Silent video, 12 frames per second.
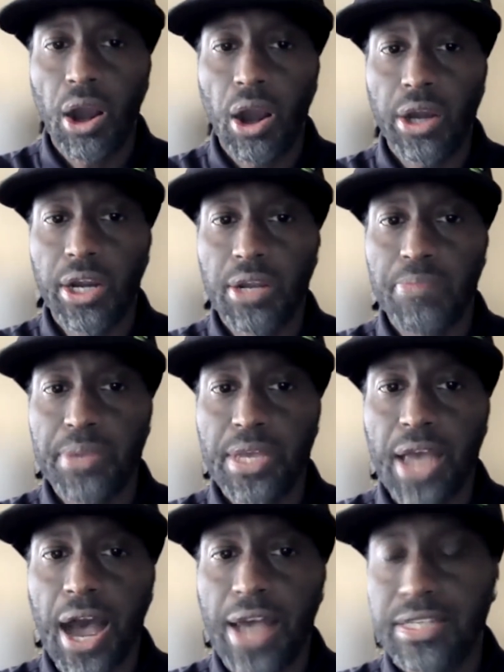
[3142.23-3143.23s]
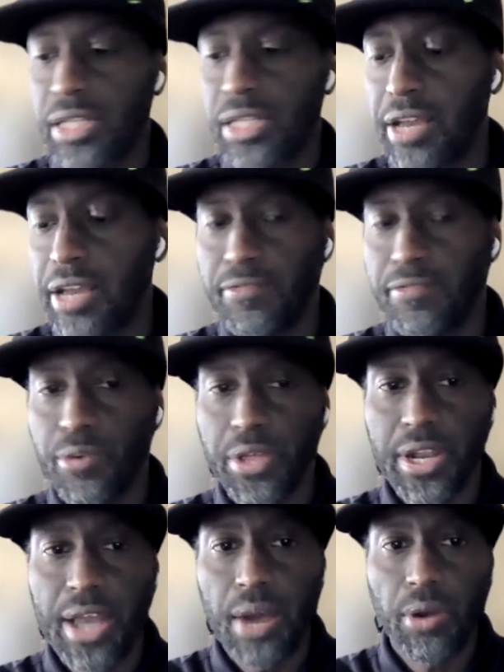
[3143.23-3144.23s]
are going to be isolated
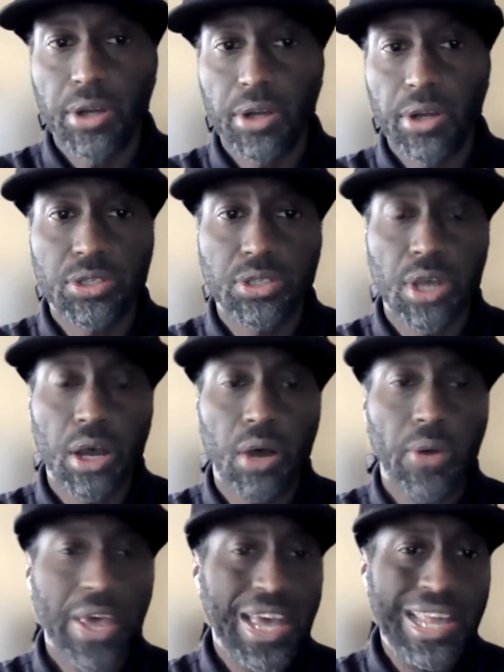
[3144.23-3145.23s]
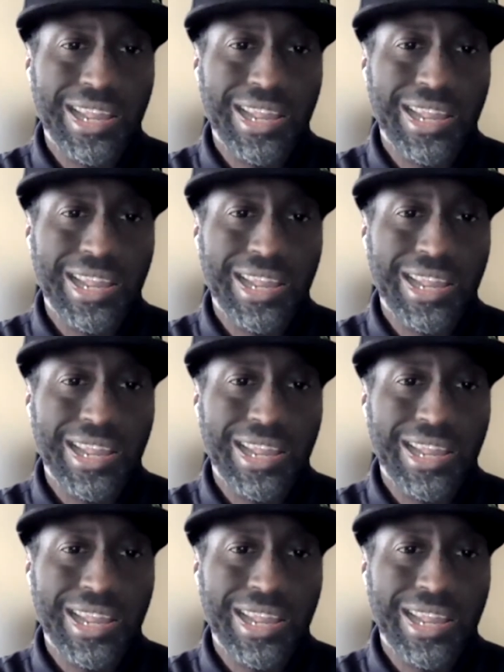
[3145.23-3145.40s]
for the network. So